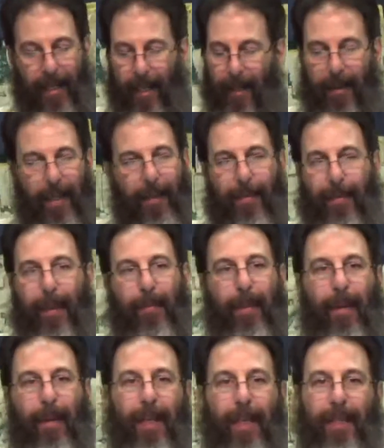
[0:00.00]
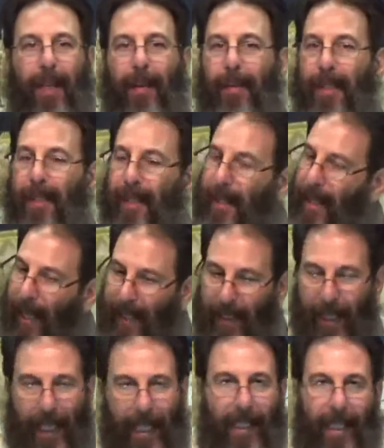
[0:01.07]
you know, he flipped over these tables.
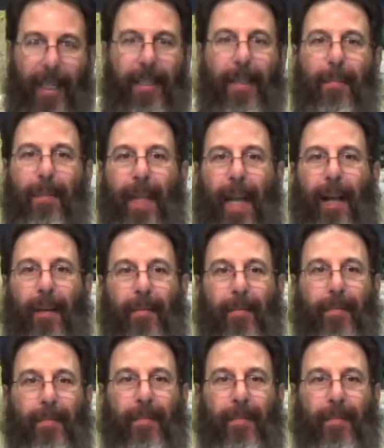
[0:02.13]
He cut them down.